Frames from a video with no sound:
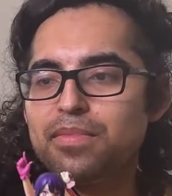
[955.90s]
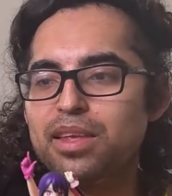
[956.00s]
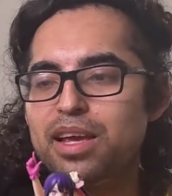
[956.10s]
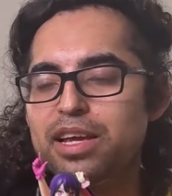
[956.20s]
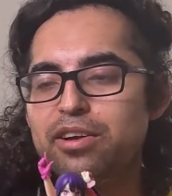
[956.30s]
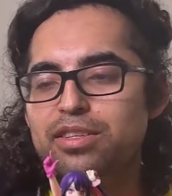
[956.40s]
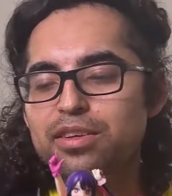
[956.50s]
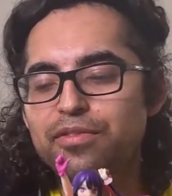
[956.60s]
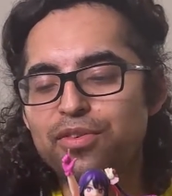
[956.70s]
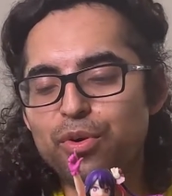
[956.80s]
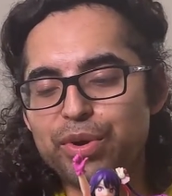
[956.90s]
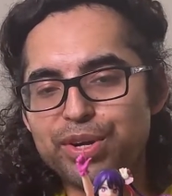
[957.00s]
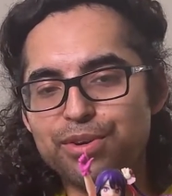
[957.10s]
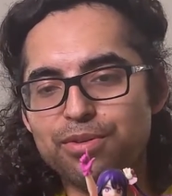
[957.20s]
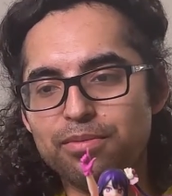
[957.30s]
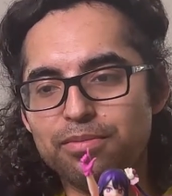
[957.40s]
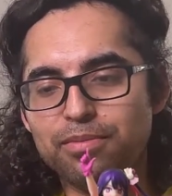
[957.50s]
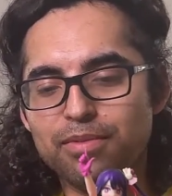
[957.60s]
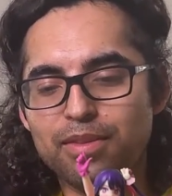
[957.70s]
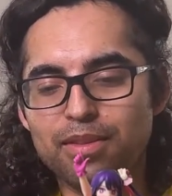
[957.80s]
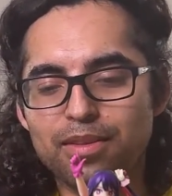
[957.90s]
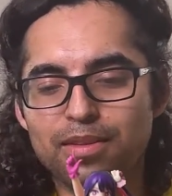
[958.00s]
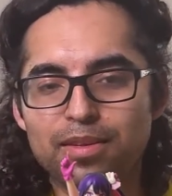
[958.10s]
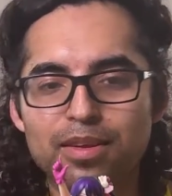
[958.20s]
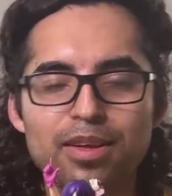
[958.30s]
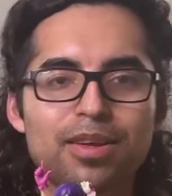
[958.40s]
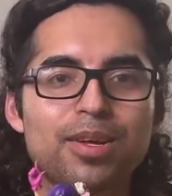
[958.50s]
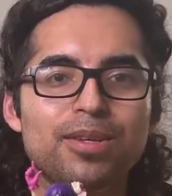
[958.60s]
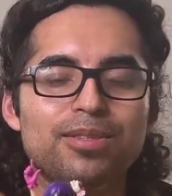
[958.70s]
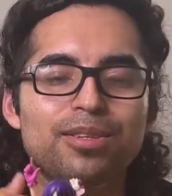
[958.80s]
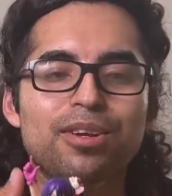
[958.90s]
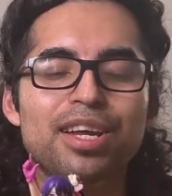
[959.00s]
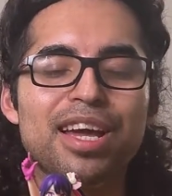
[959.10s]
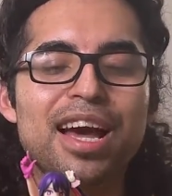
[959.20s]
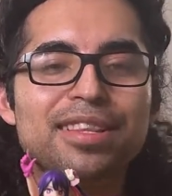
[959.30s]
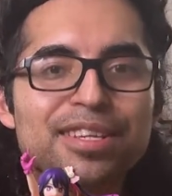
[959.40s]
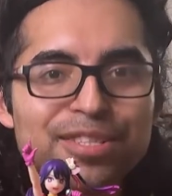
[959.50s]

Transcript: and here's the FuRyu. So looking at these